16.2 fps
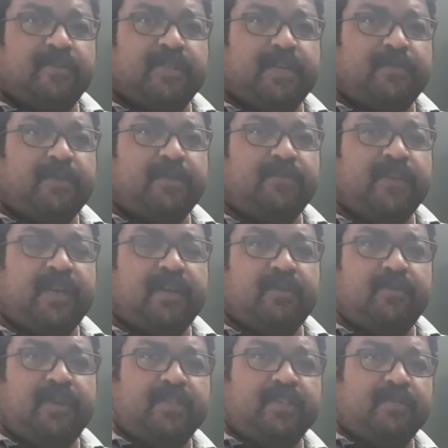so that means we are
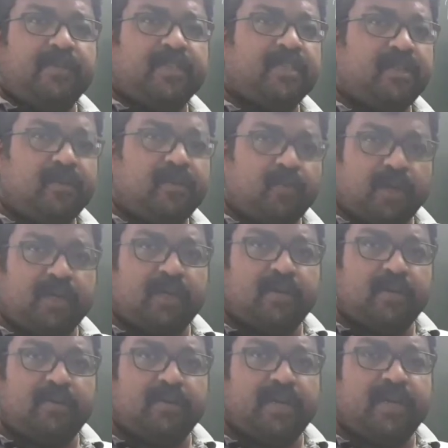doing some external
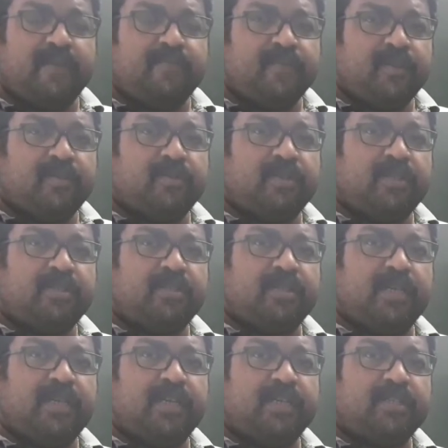work. Okay, so
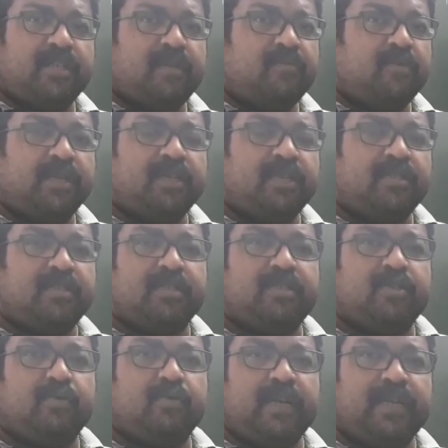this external work is
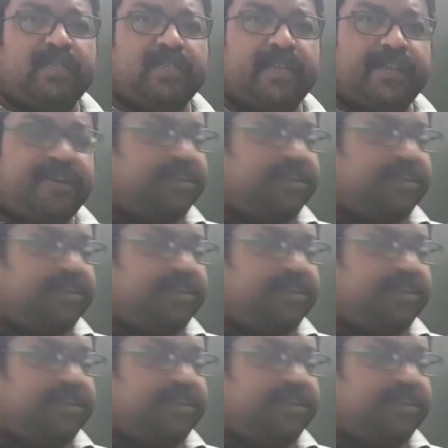stored as